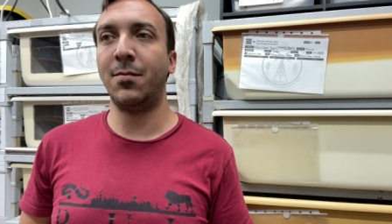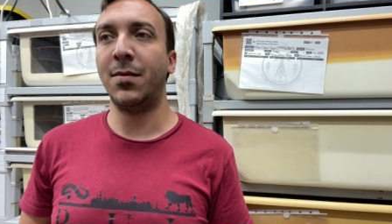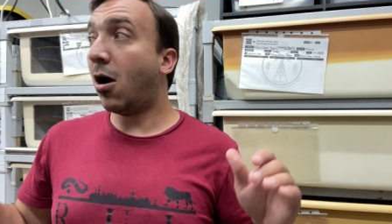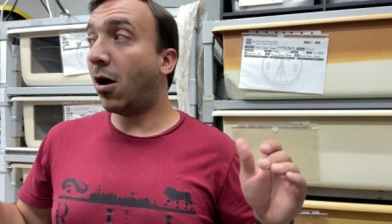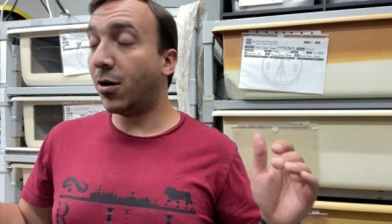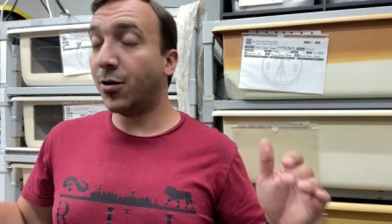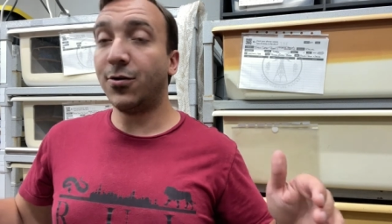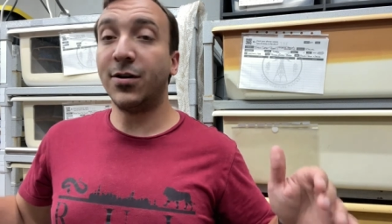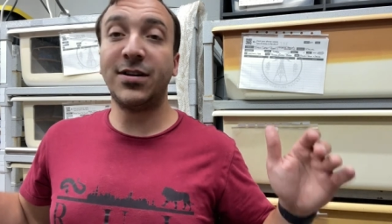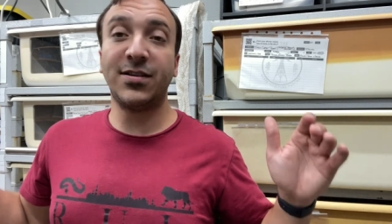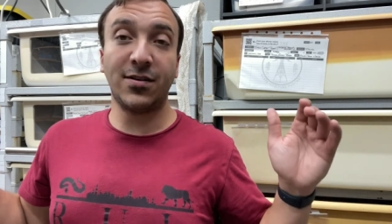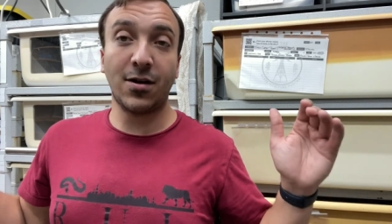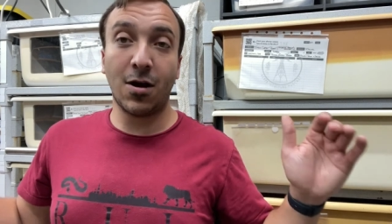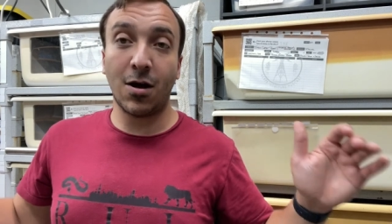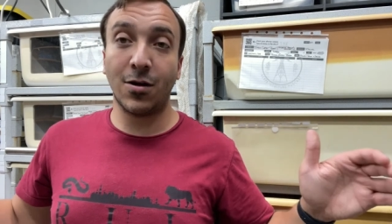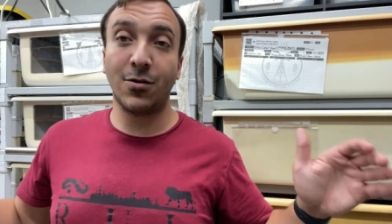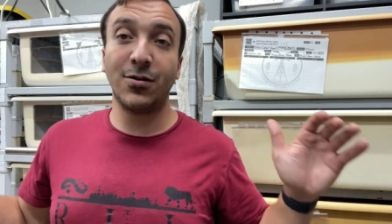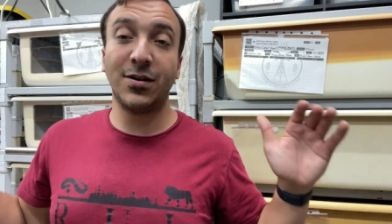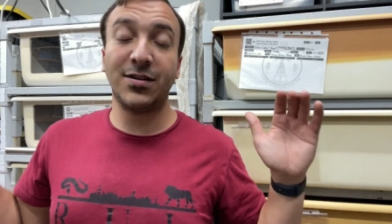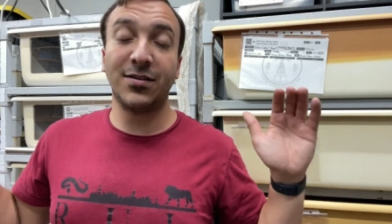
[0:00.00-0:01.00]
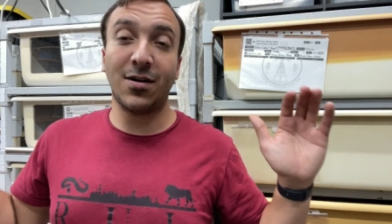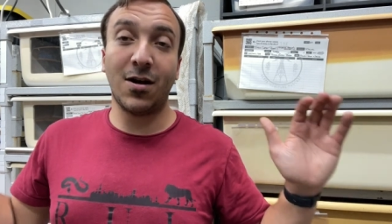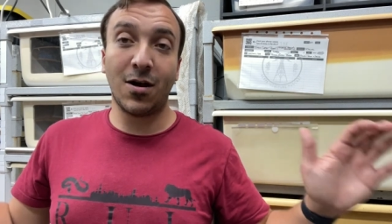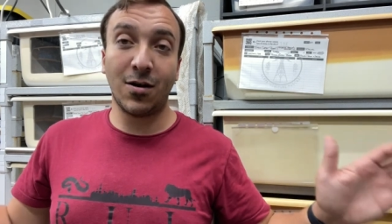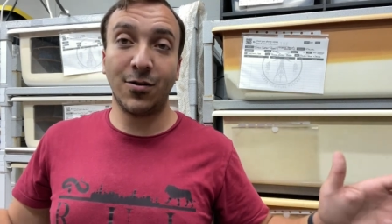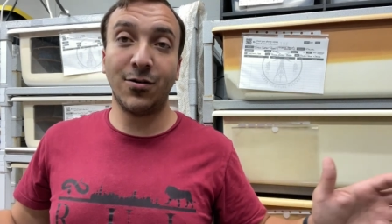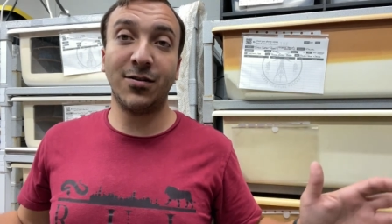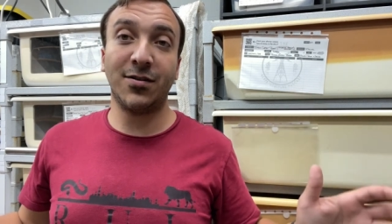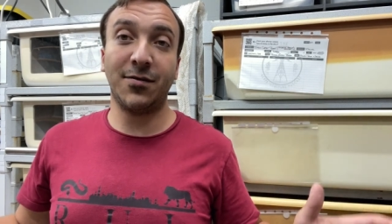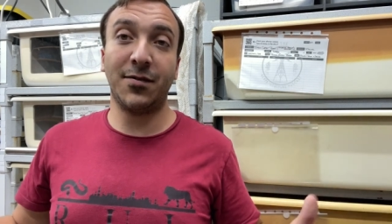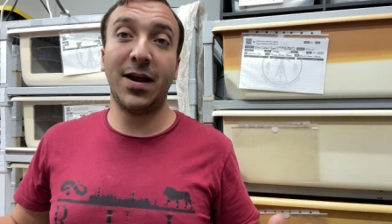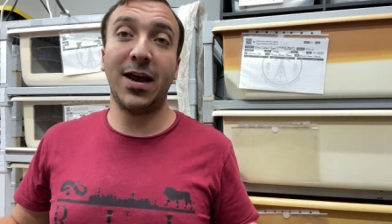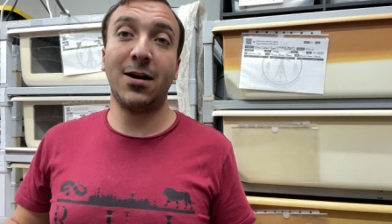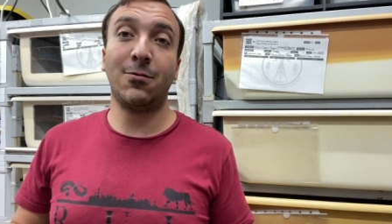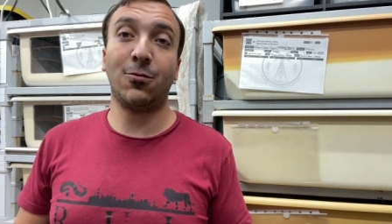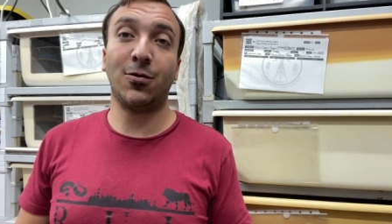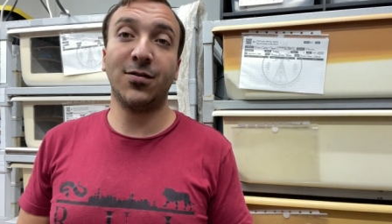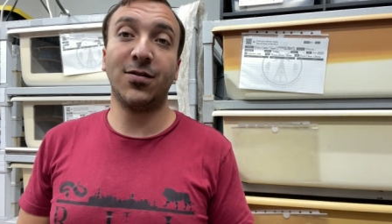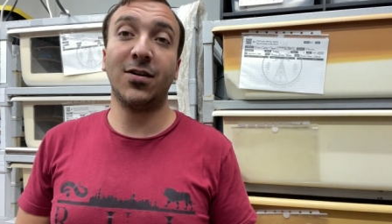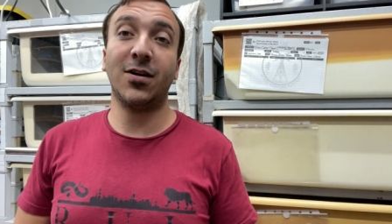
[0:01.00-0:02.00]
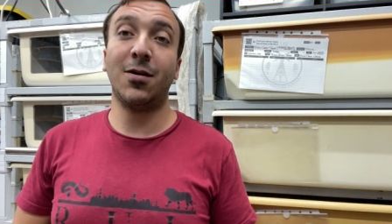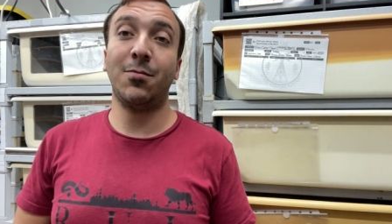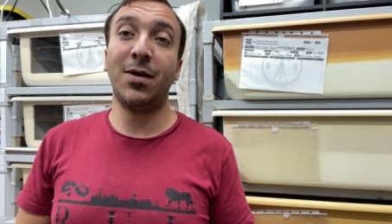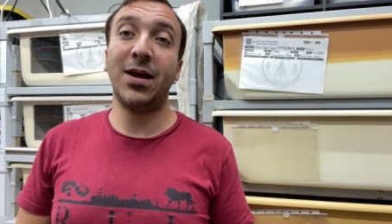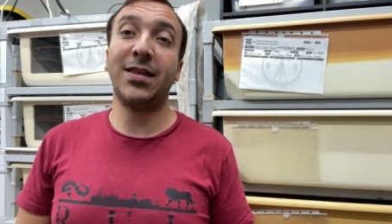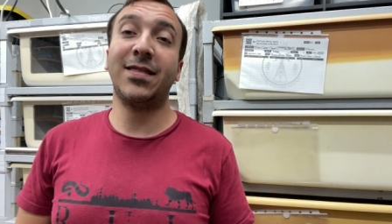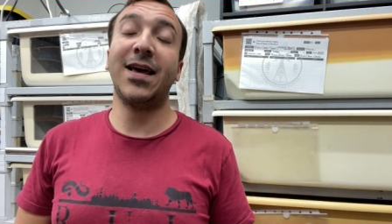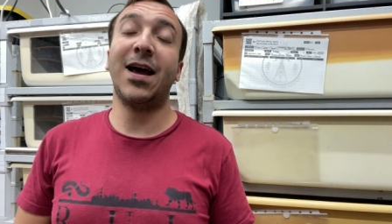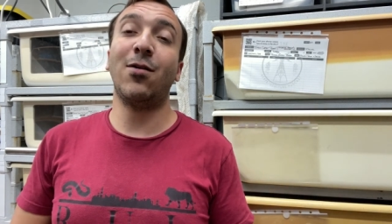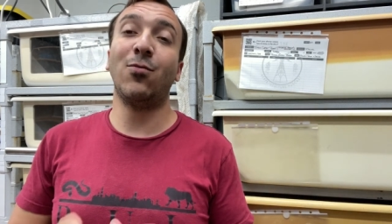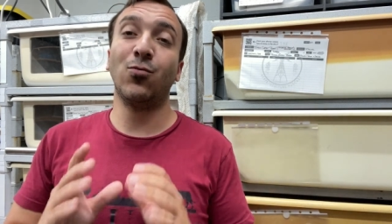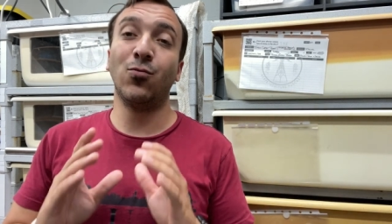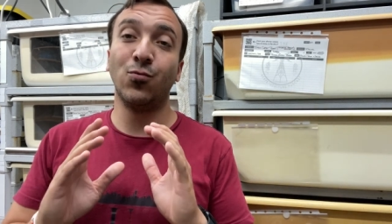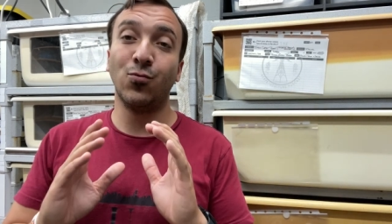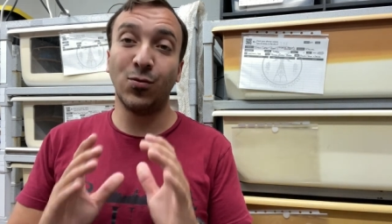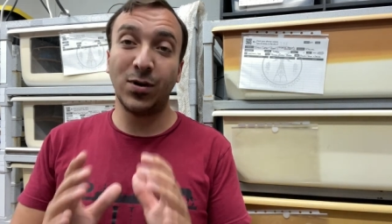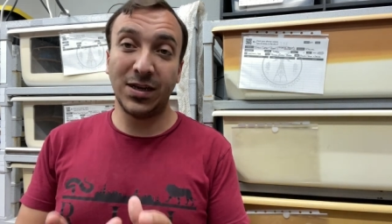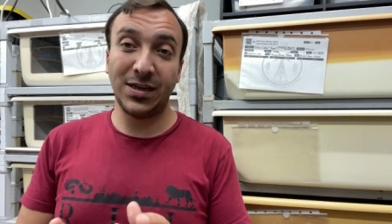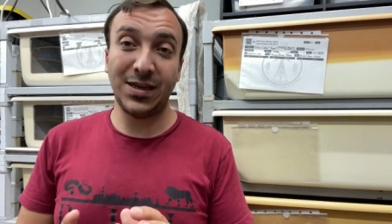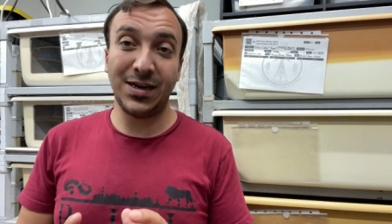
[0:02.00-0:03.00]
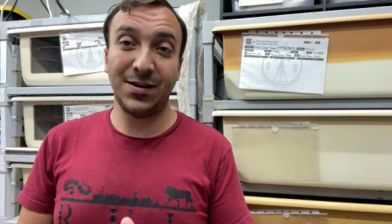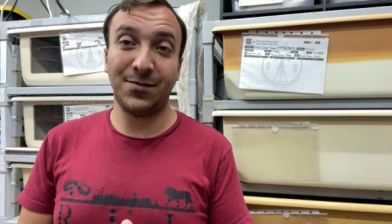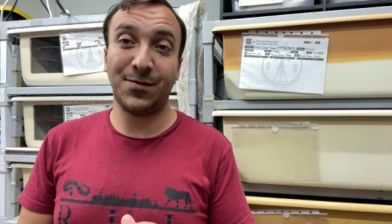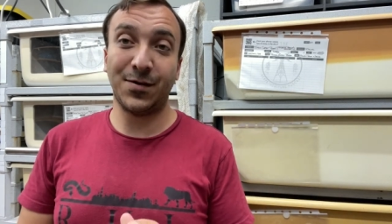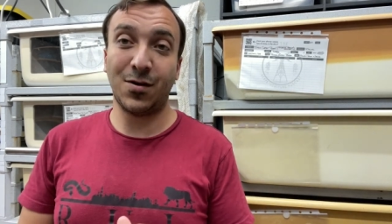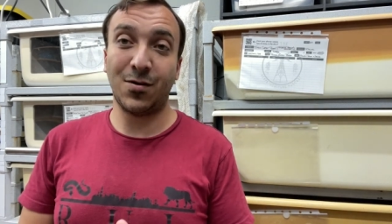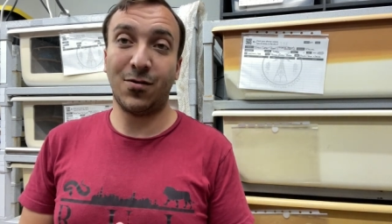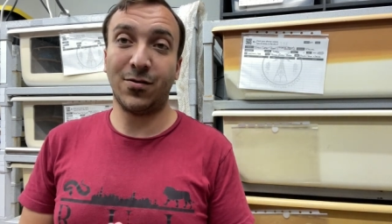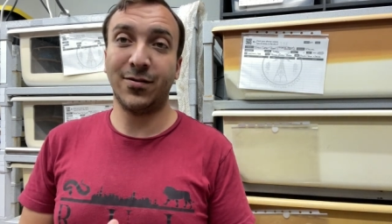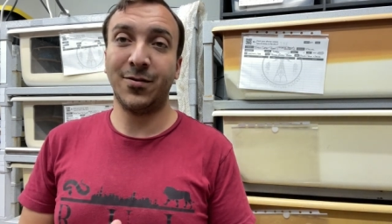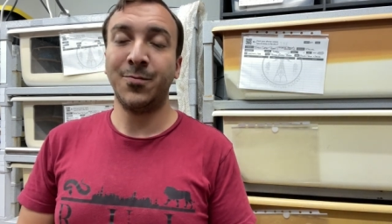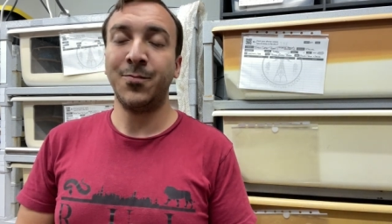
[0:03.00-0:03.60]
hundreds and hundreds and hundreds of animals are going to make that really difficult.